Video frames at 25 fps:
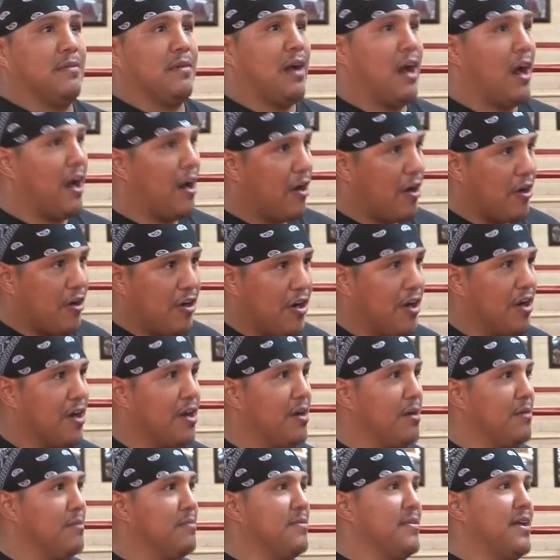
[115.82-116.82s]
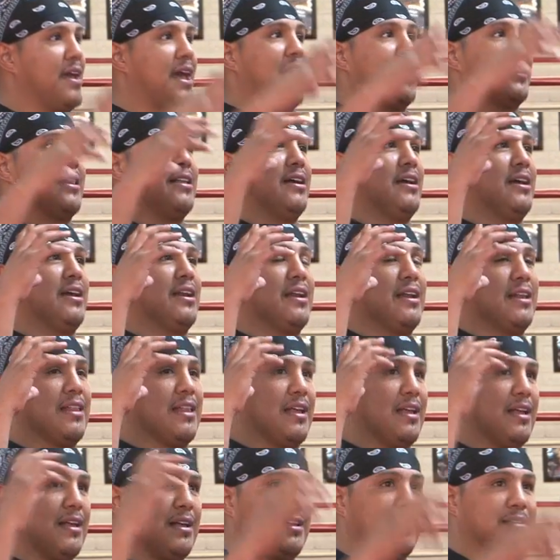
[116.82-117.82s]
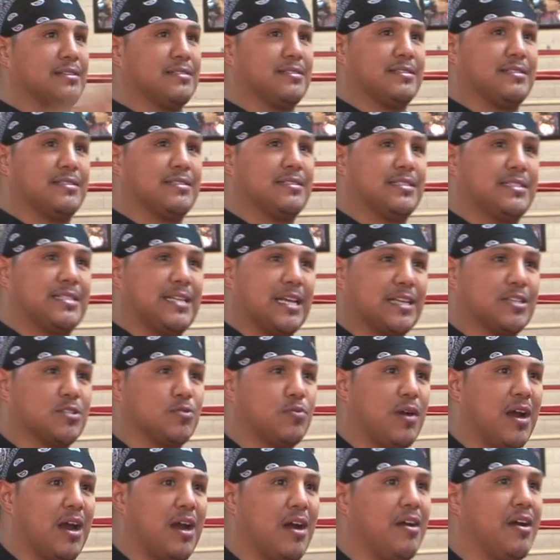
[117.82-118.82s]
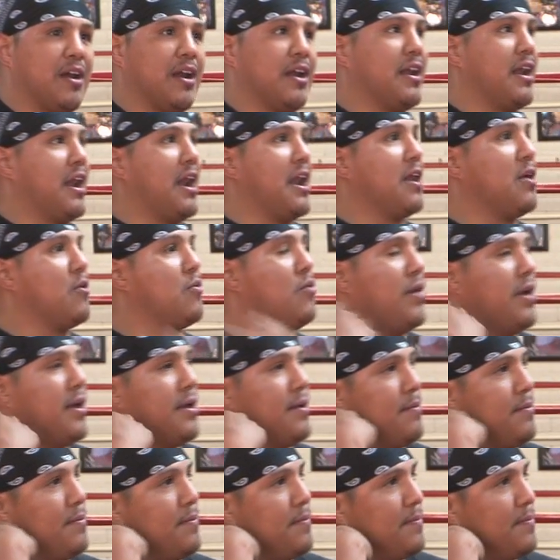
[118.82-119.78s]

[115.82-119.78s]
I hurt him at the end of the 6th round, and then he quit.